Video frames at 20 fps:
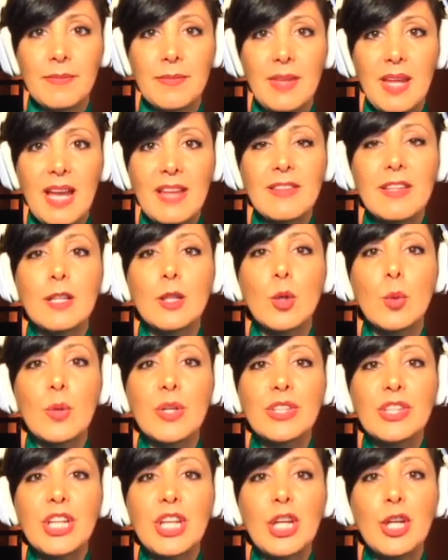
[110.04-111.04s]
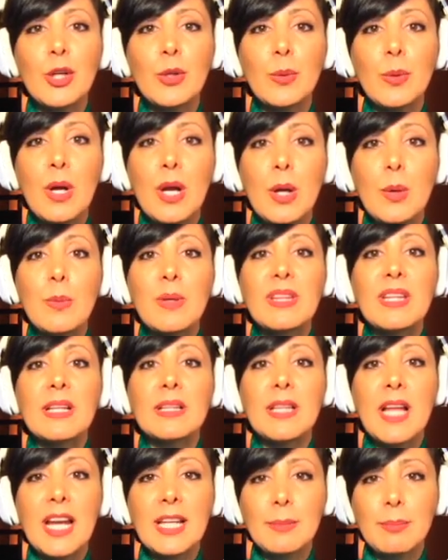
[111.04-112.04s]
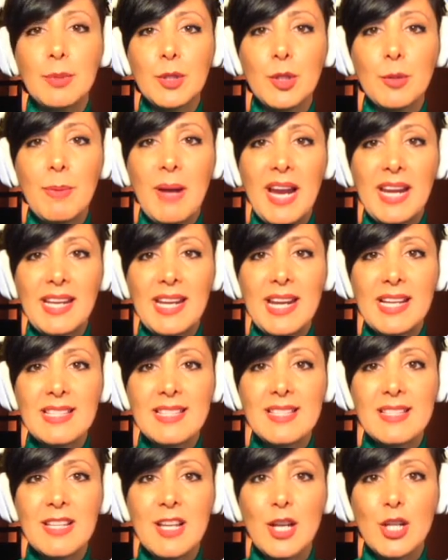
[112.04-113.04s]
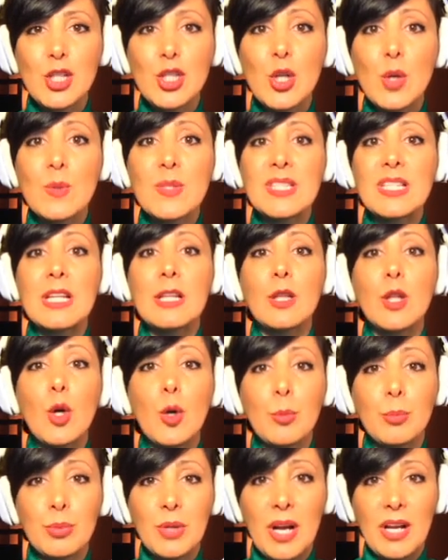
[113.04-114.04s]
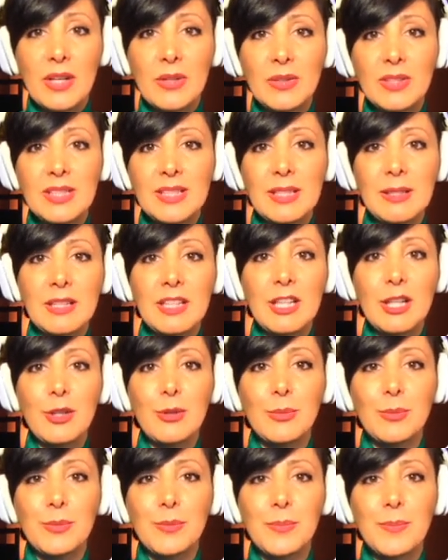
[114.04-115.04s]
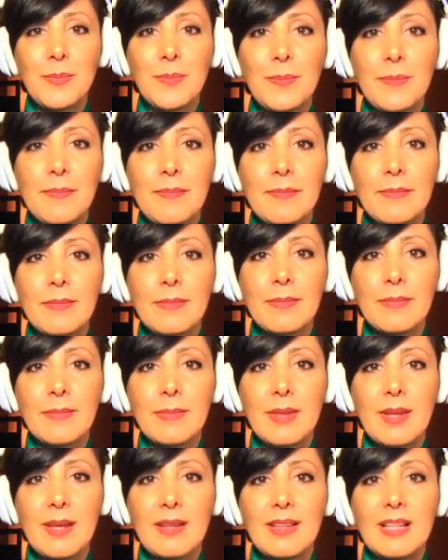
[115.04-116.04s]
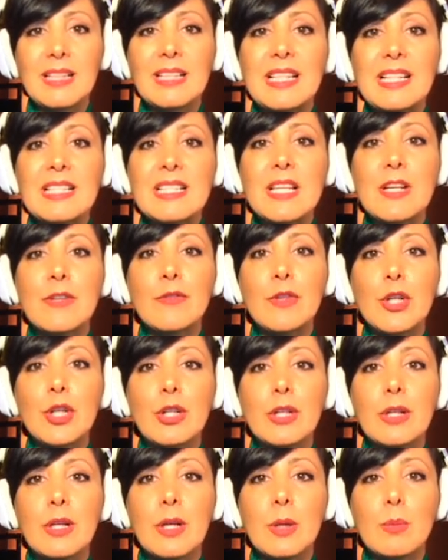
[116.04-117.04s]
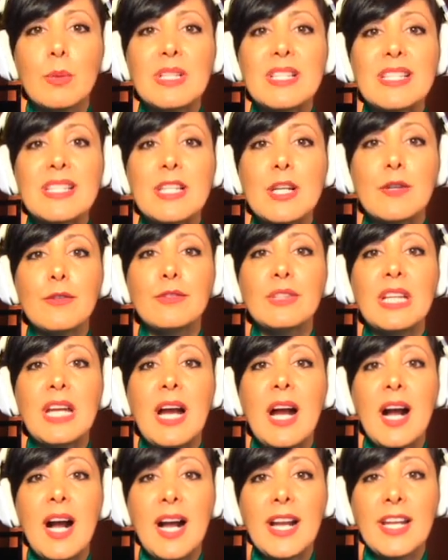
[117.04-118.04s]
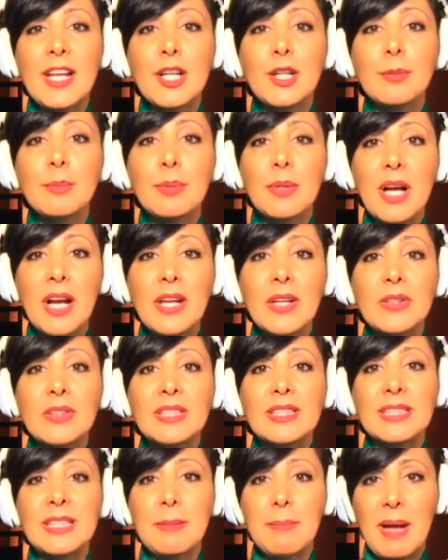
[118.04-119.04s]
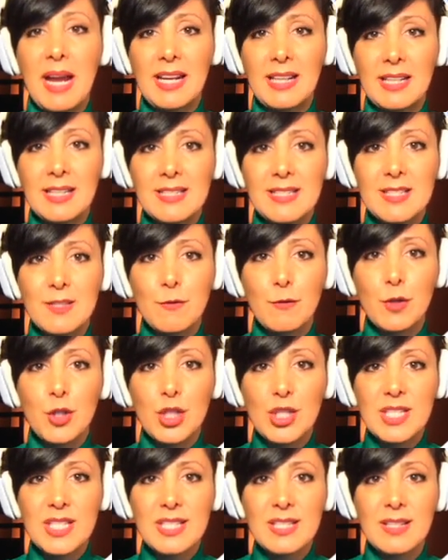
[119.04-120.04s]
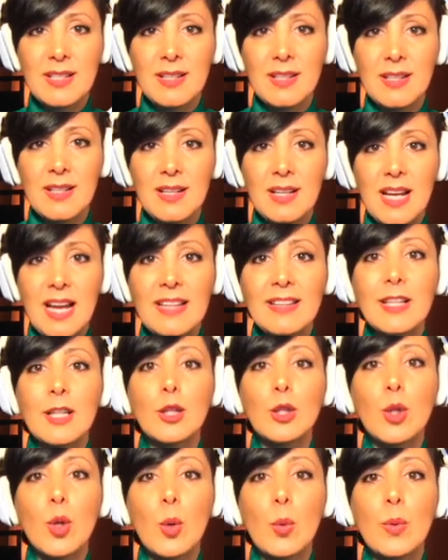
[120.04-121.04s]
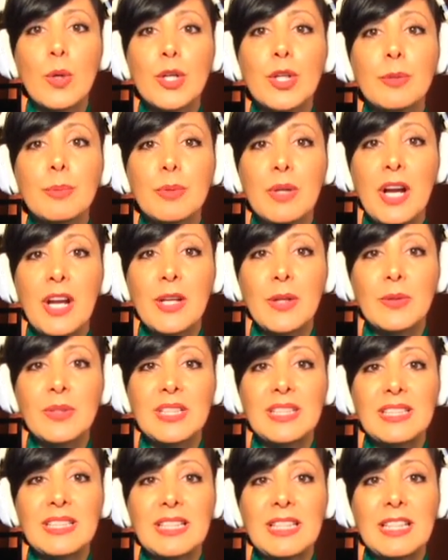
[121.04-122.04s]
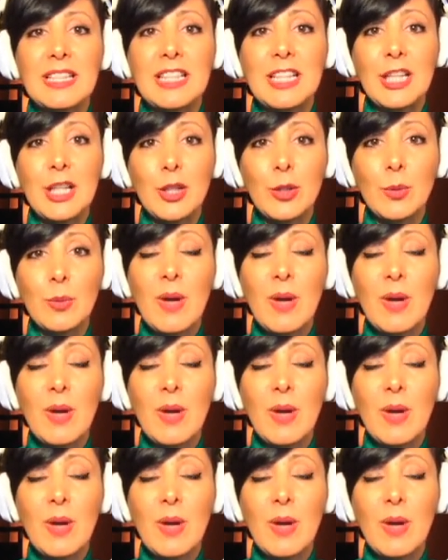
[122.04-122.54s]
and the lower queue with the light blue packets shows the low priority queue. The link server will serve the higher priority packets first and the lower priority queue